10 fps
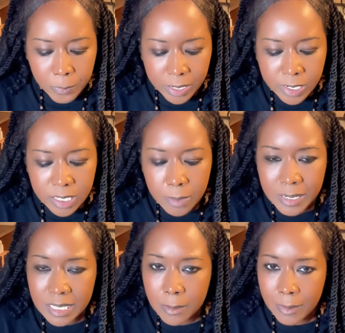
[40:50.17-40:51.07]
This could
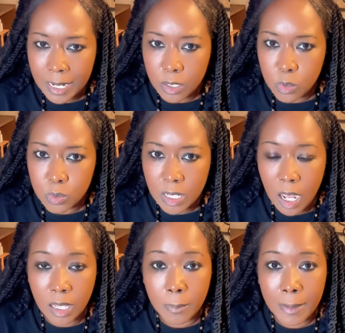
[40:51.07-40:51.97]
be somebody who's
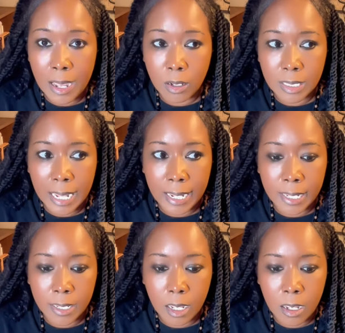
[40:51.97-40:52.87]
all about
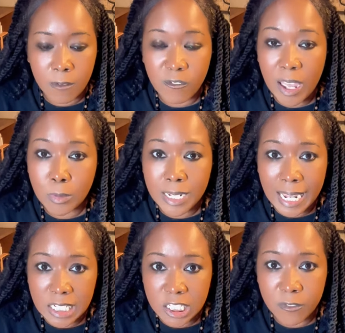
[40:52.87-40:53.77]
like
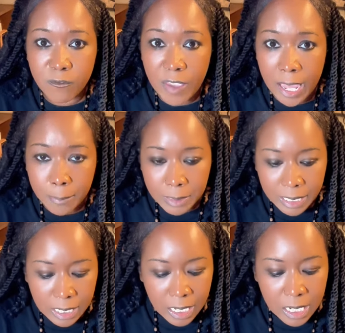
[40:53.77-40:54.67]
foundation,
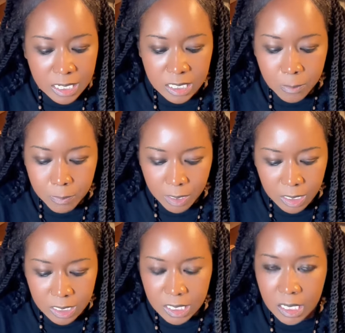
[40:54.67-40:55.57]
family,
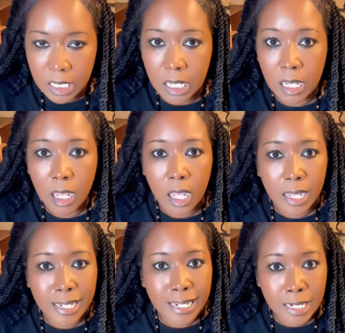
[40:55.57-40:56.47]
stability,
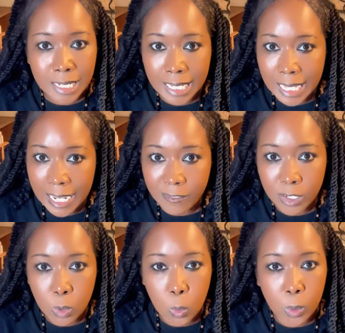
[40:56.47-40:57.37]
getting a life
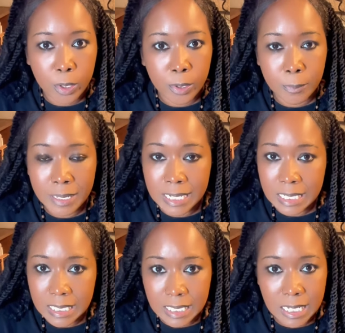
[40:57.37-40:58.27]
in order, being
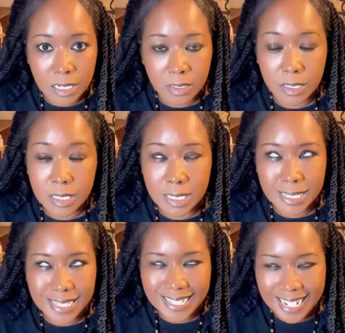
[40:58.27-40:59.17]

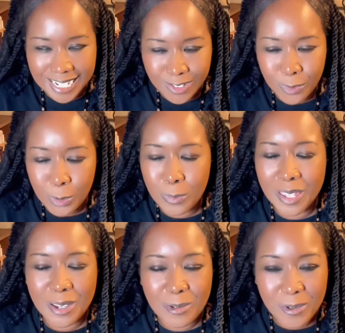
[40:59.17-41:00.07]
successful,
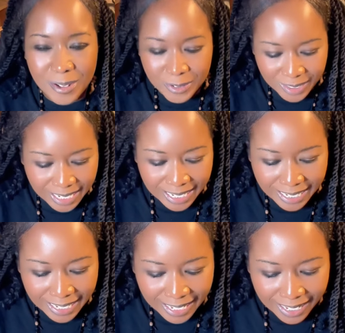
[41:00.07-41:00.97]
being
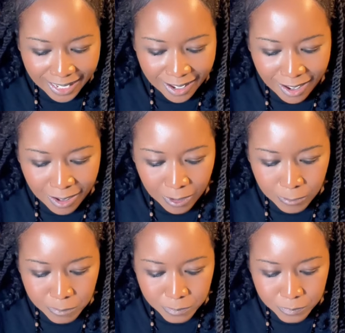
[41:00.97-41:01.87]
wealthy.
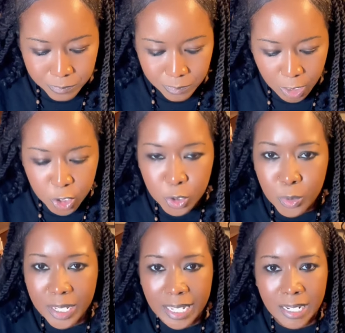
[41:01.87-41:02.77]

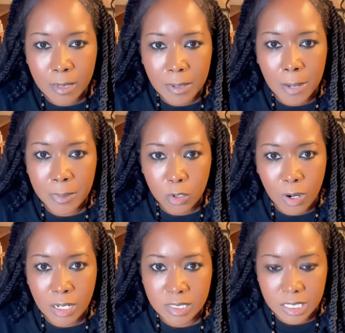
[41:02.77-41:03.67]
You could end up coming
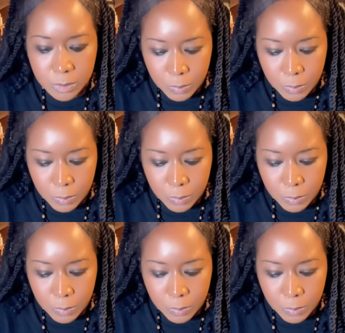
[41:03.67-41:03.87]
across this